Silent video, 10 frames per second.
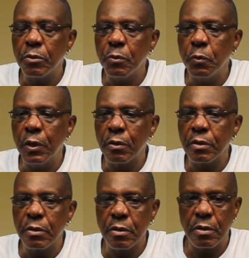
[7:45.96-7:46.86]
will
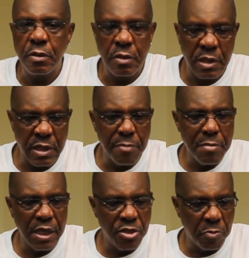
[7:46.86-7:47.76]
send
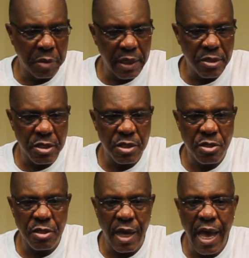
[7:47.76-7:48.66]
me to places
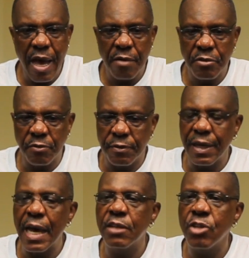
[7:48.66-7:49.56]
to fill
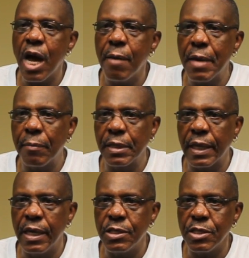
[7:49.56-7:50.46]
out job
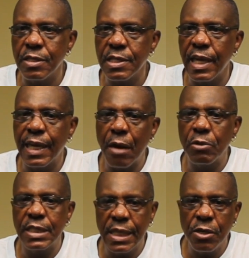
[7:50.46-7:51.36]
applications. And I
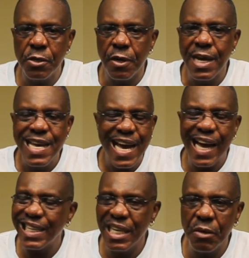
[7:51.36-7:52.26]
would tell her, I
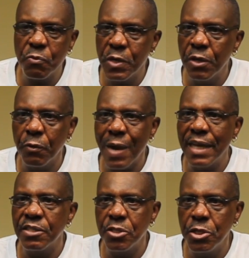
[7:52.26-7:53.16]
can't read or
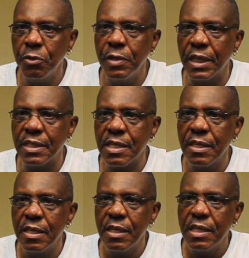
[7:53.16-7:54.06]
write to do this.
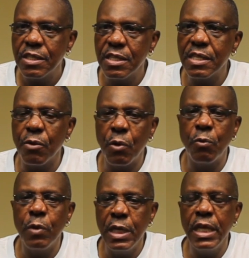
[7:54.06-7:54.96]
She said, well,
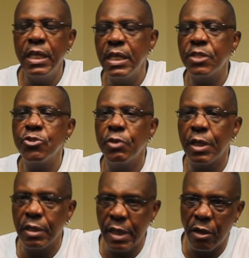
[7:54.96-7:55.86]
we need to get you an
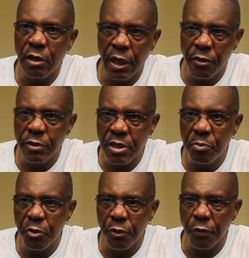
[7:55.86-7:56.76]
adult literacy
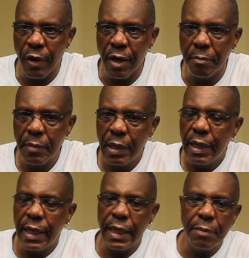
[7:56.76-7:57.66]
program.
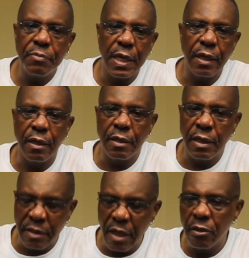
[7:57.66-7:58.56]
And I'm thinking, an
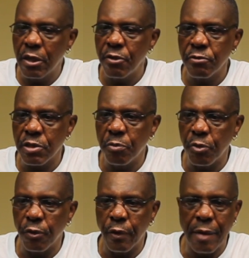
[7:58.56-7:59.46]
adult literacy
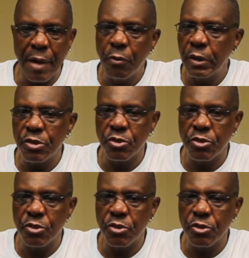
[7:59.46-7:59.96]
program. I went to